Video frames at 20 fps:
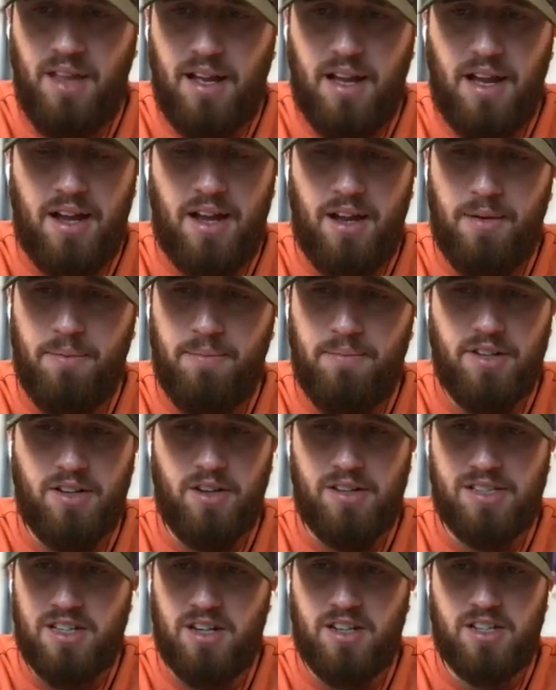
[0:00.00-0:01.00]

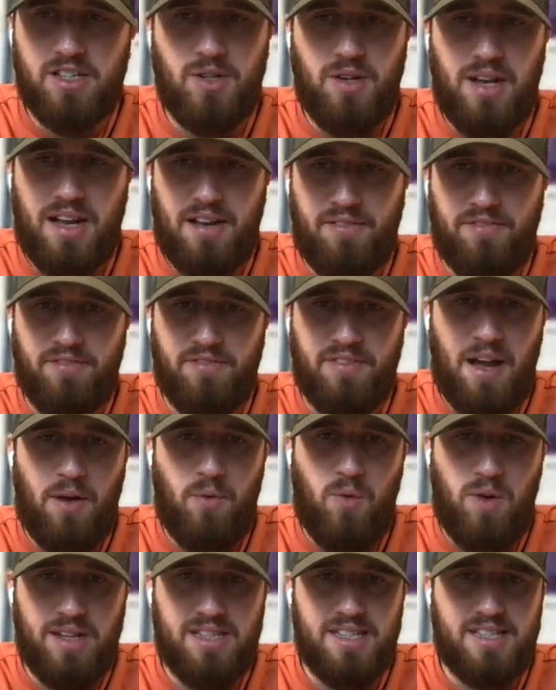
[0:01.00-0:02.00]
As long as you have that
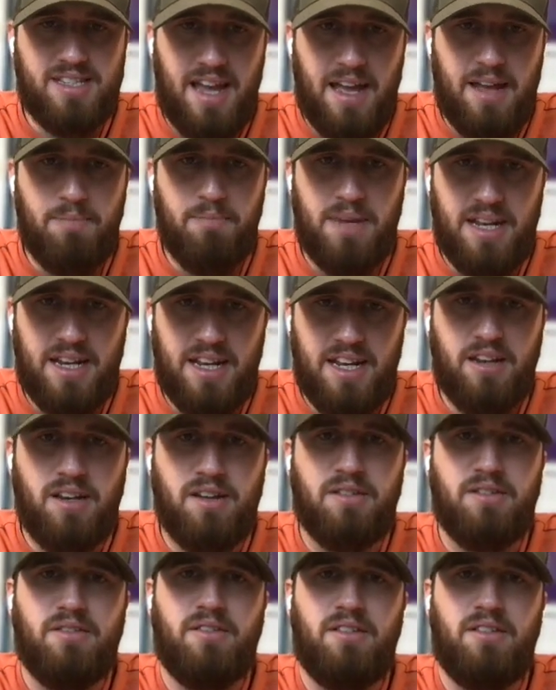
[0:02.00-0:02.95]
one set meeting